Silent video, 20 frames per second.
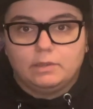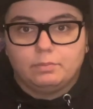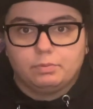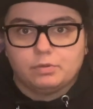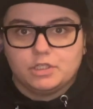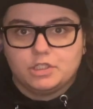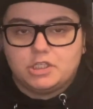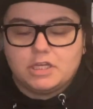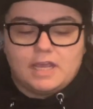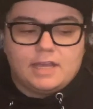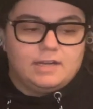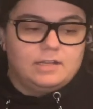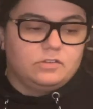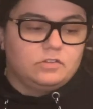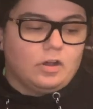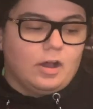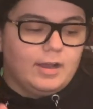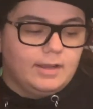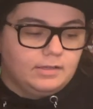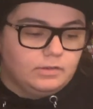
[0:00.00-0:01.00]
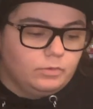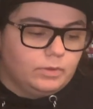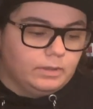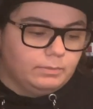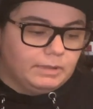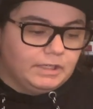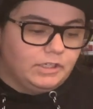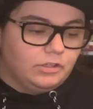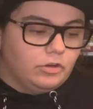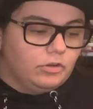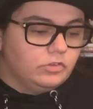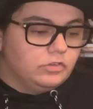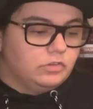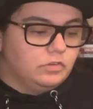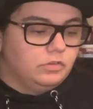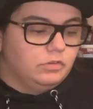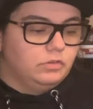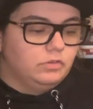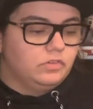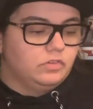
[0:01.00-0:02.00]
appreciate it. Titan are one of my
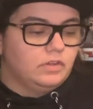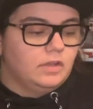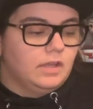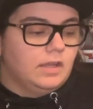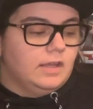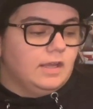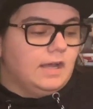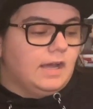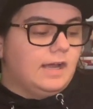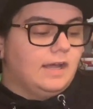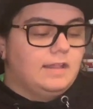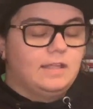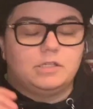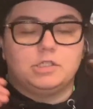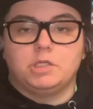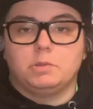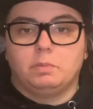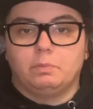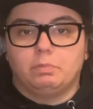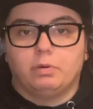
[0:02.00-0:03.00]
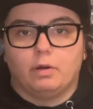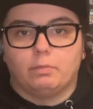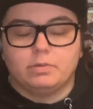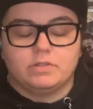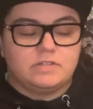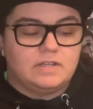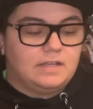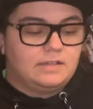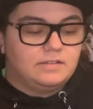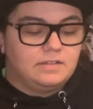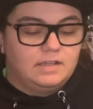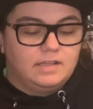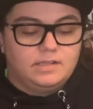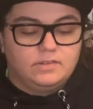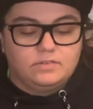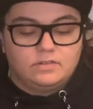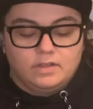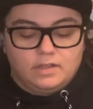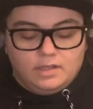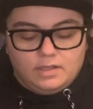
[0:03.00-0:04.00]
go-tos. They ship in pop
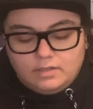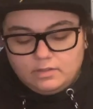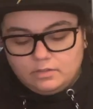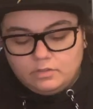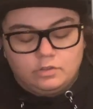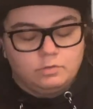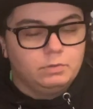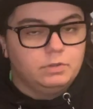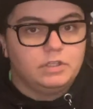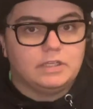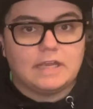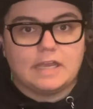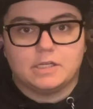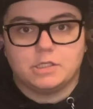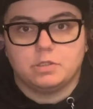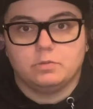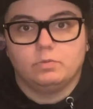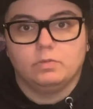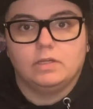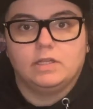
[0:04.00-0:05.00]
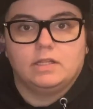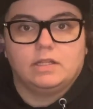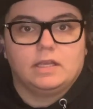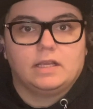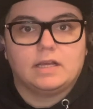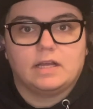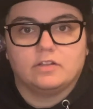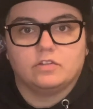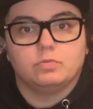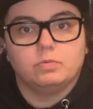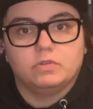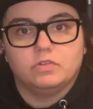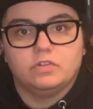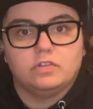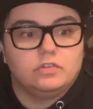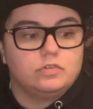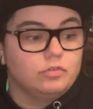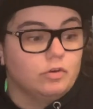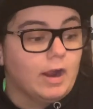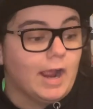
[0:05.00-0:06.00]
protectors. Communication with their customers
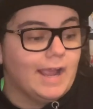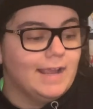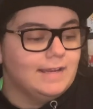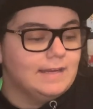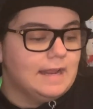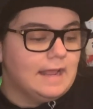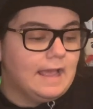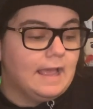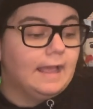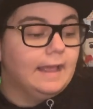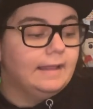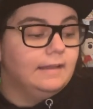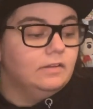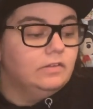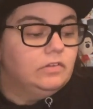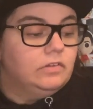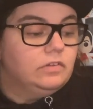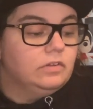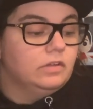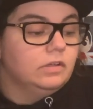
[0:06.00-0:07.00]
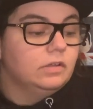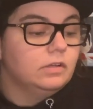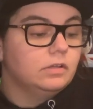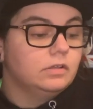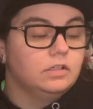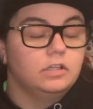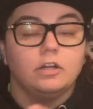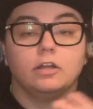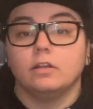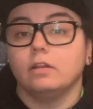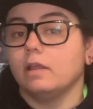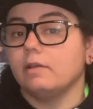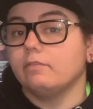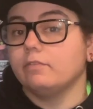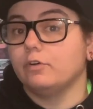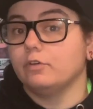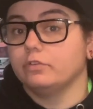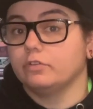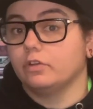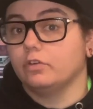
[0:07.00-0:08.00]
is great. And yeah, they've
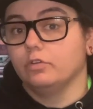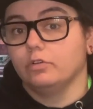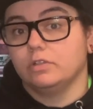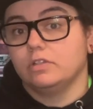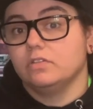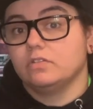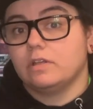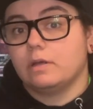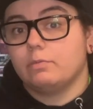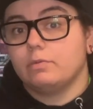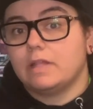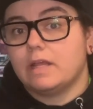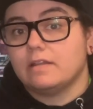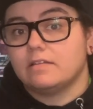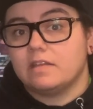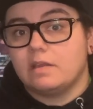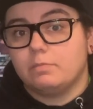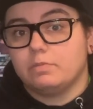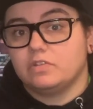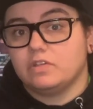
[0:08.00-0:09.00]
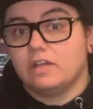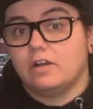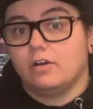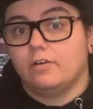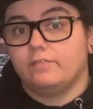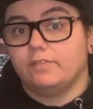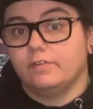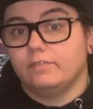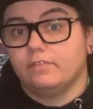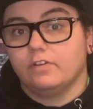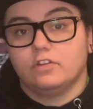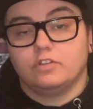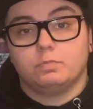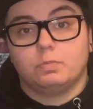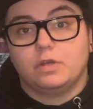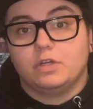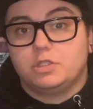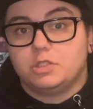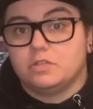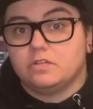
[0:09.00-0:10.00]
also hooked us up with that 10% off your first
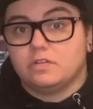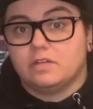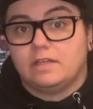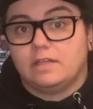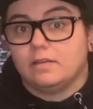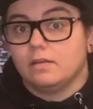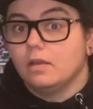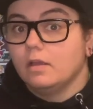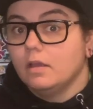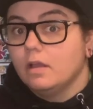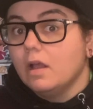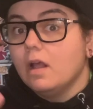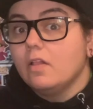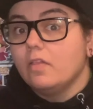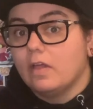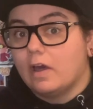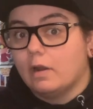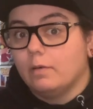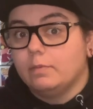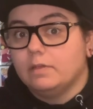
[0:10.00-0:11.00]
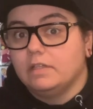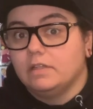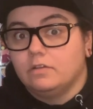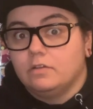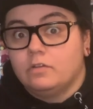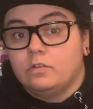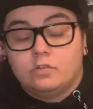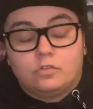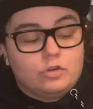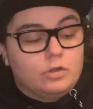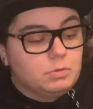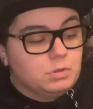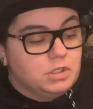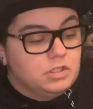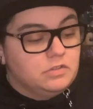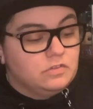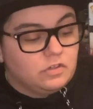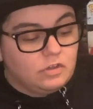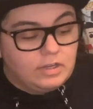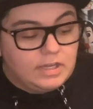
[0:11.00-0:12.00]
purchase link. That'll be in the
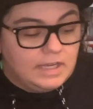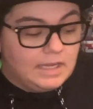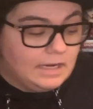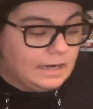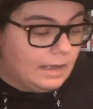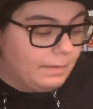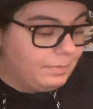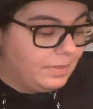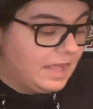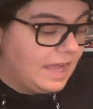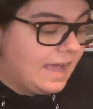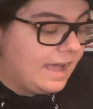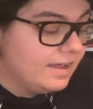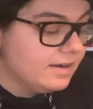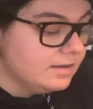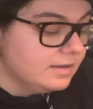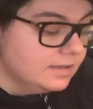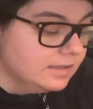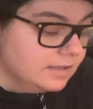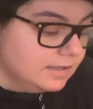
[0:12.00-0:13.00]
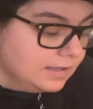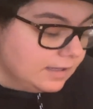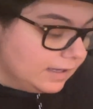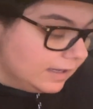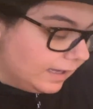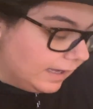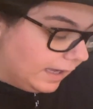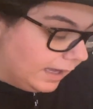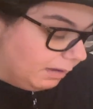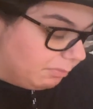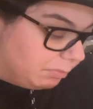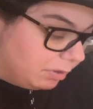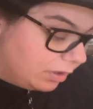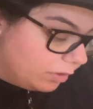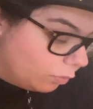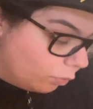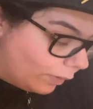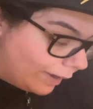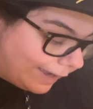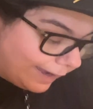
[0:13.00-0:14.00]
description, so hit up that.
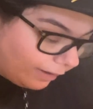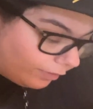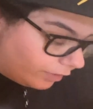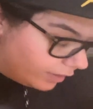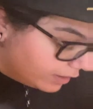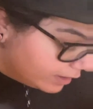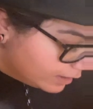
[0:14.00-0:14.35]
Wow.